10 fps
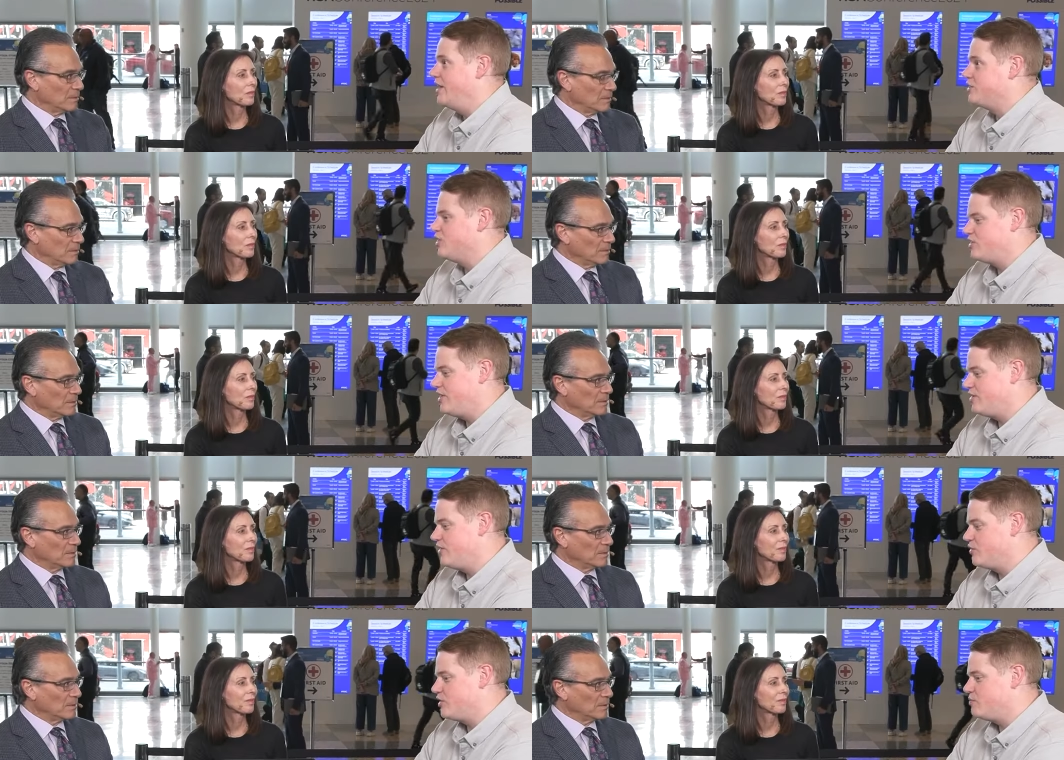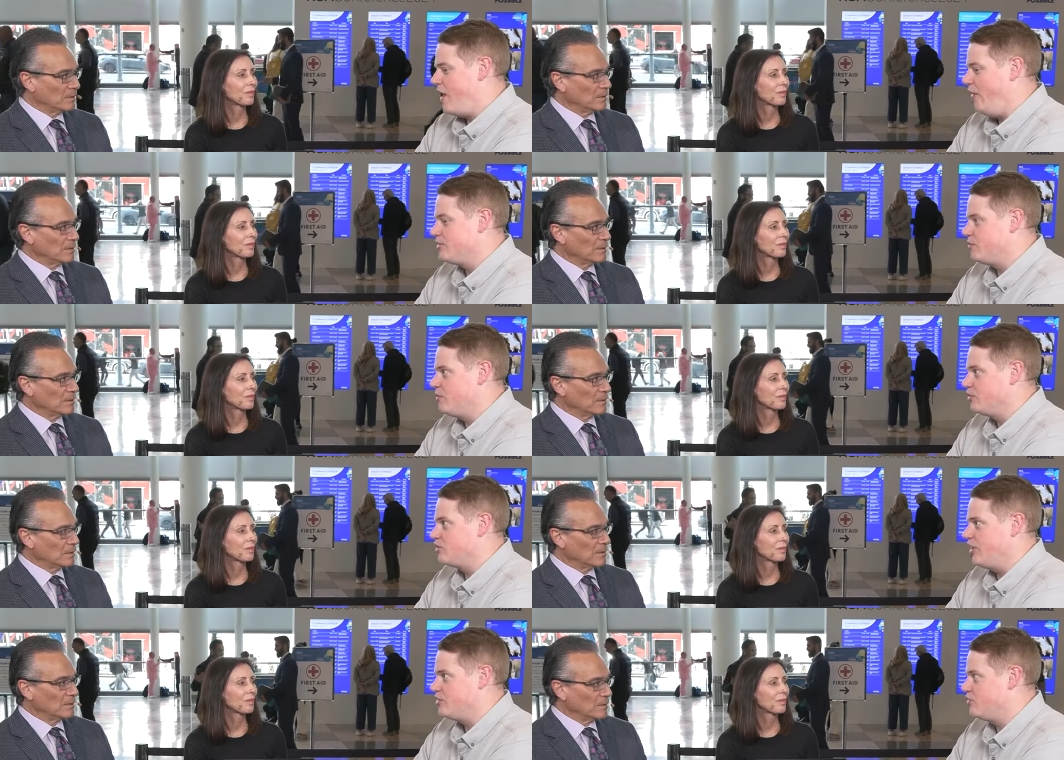Speaker 1: It's just that there's this balance that people
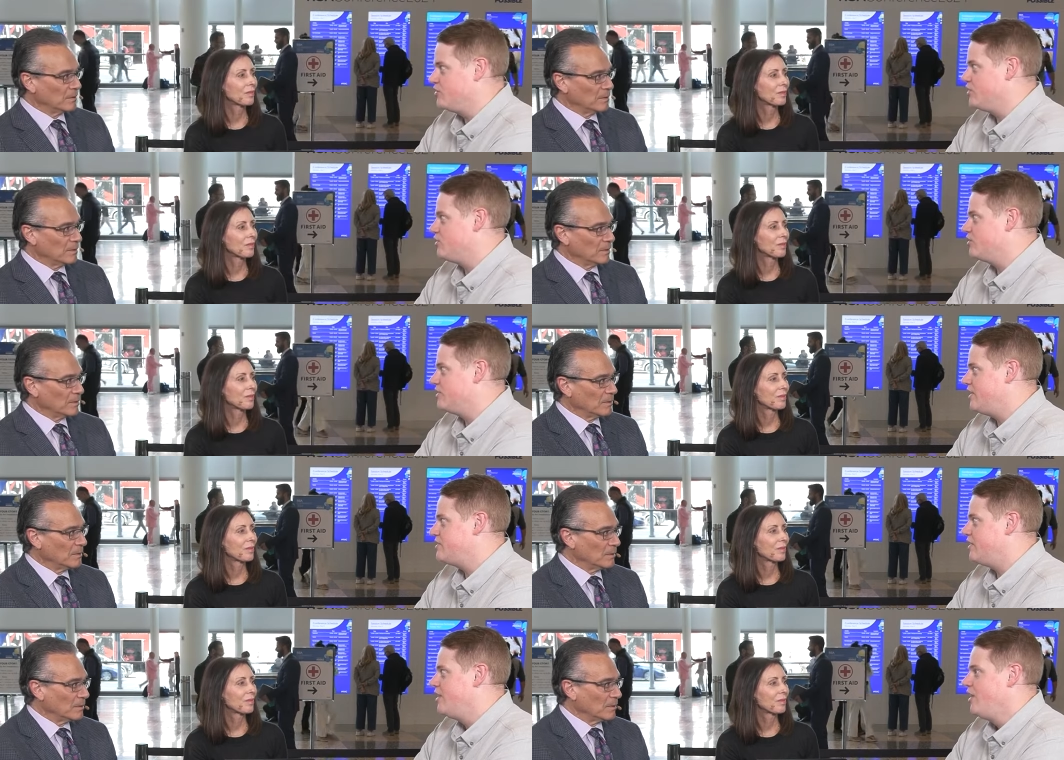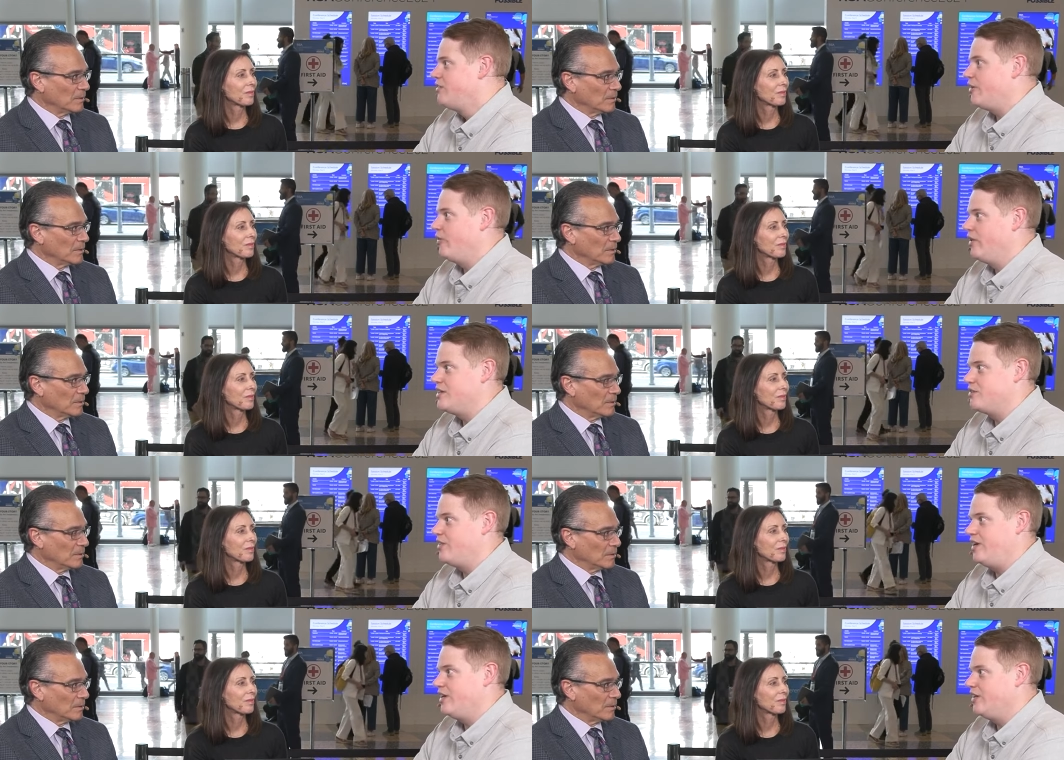strike. As soon as they start to test it, they realize if they
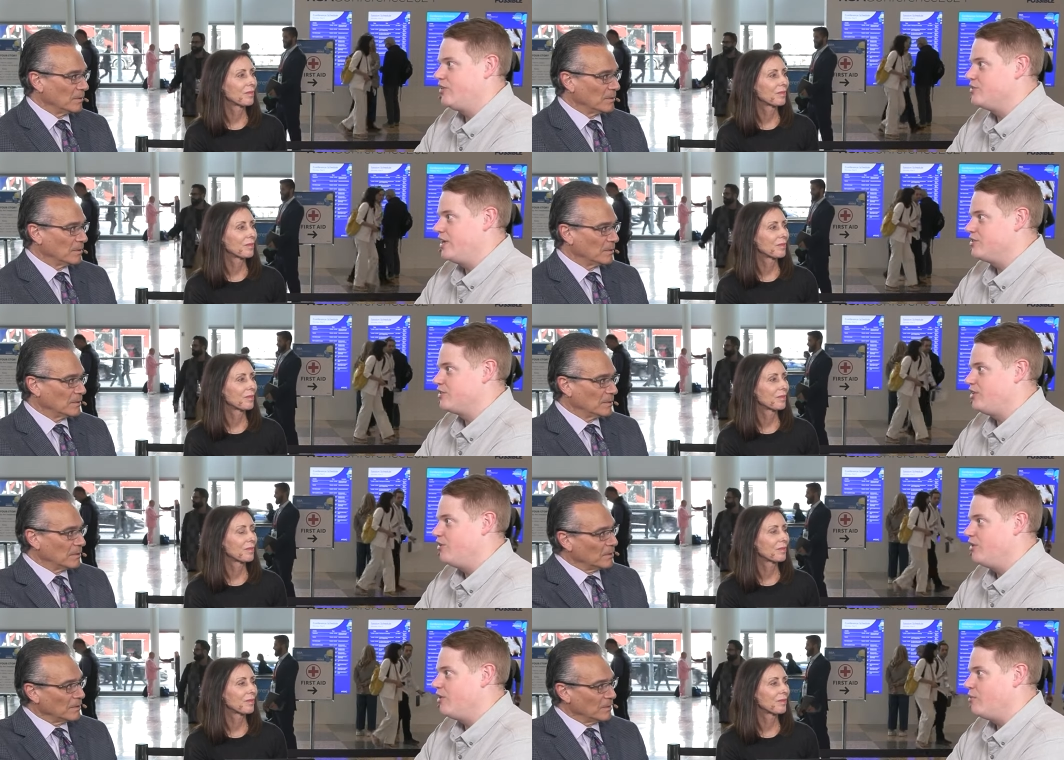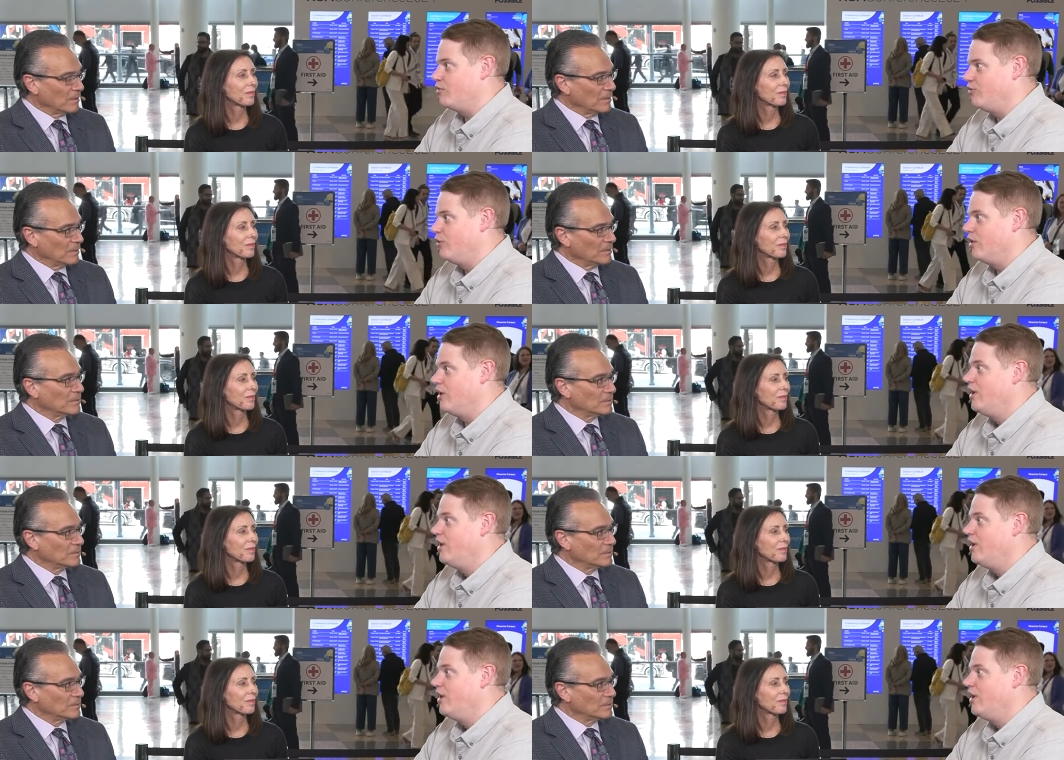didn't get their data security right before,